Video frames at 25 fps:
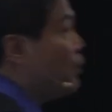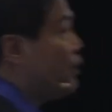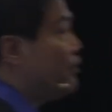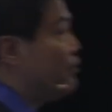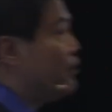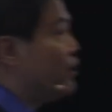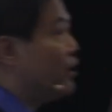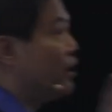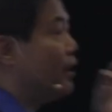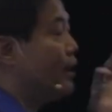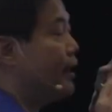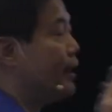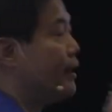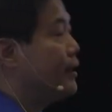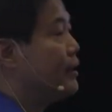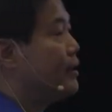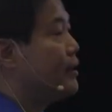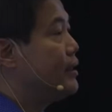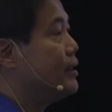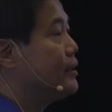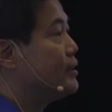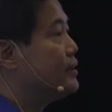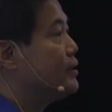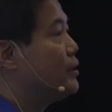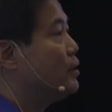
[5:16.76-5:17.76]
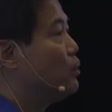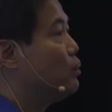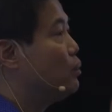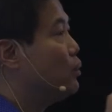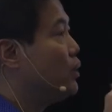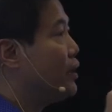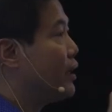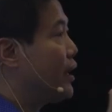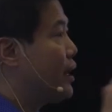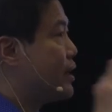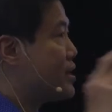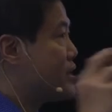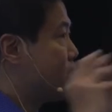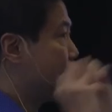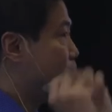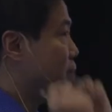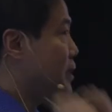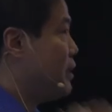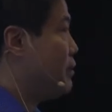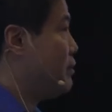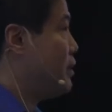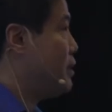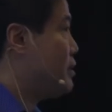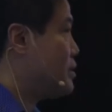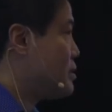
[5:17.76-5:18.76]
with your latest work
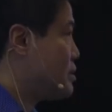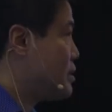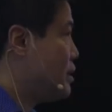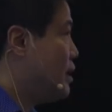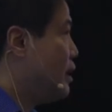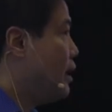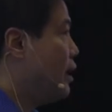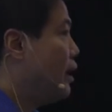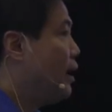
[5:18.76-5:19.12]
experience.